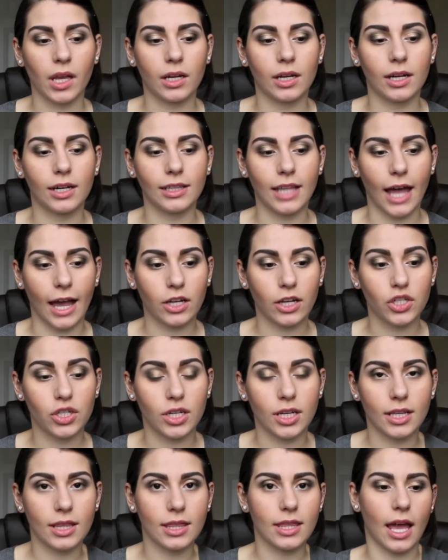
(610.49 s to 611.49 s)

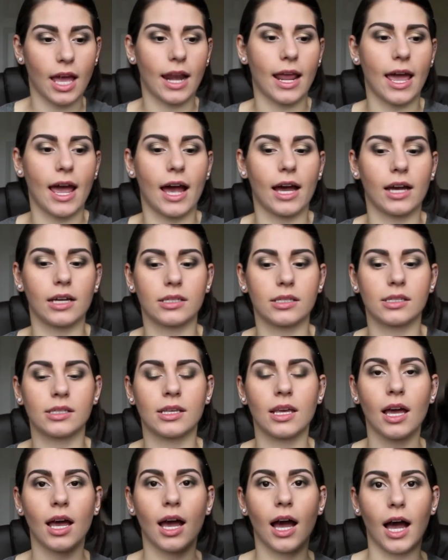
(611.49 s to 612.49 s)
collection that has